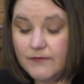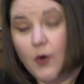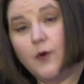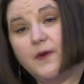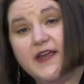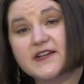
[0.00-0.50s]

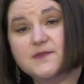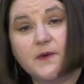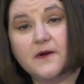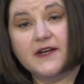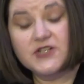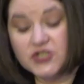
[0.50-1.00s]
or we
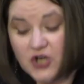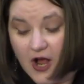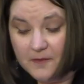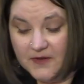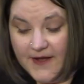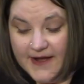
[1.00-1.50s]
experience
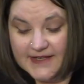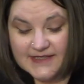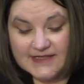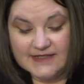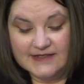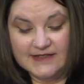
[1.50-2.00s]
job
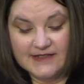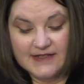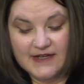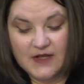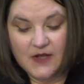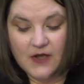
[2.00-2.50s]
loss,
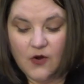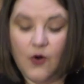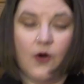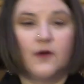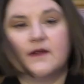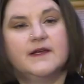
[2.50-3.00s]

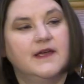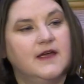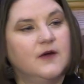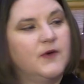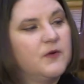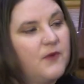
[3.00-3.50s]
or
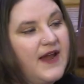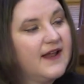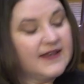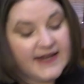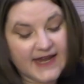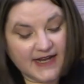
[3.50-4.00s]
we
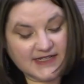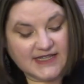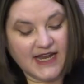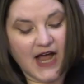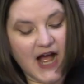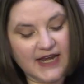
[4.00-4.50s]
rail against
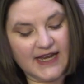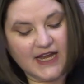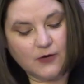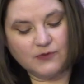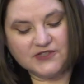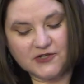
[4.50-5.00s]
the
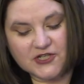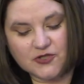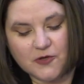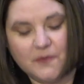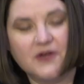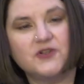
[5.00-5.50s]
unequal
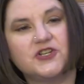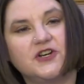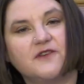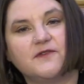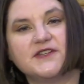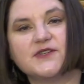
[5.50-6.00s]
distribution
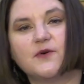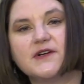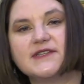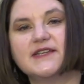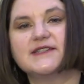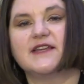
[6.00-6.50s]
of
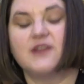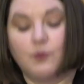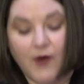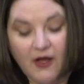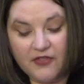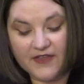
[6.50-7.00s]
resources and the
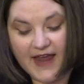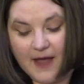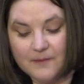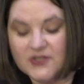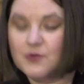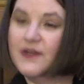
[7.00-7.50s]
wealth
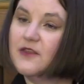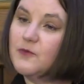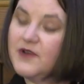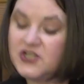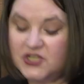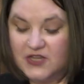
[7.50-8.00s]
gap between the
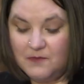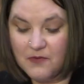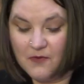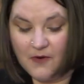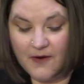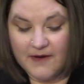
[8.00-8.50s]
rich and the
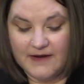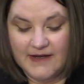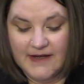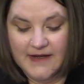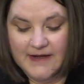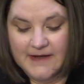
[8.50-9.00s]
poor,
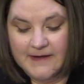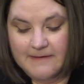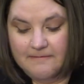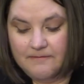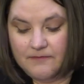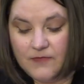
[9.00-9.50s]

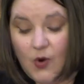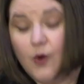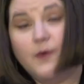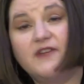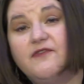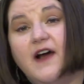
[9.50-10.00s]
or
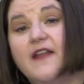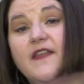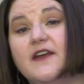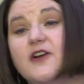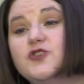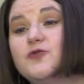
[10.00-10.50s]
we find
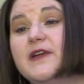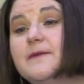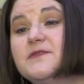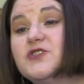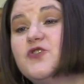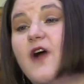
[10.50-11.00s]
that our
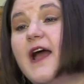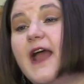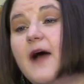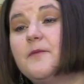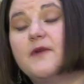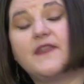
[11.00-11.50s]
dreams dry
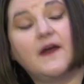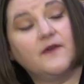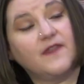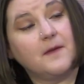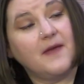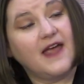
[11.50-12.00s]
up
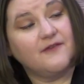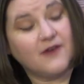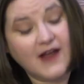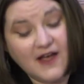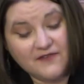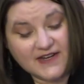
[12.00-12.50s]
without them
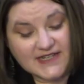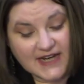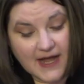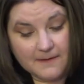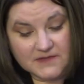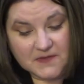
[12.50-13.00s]
ever having to
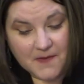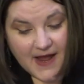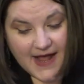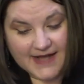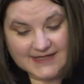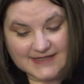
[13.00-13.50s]
come to
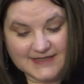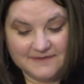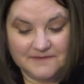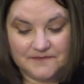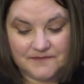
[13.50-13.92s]
pass.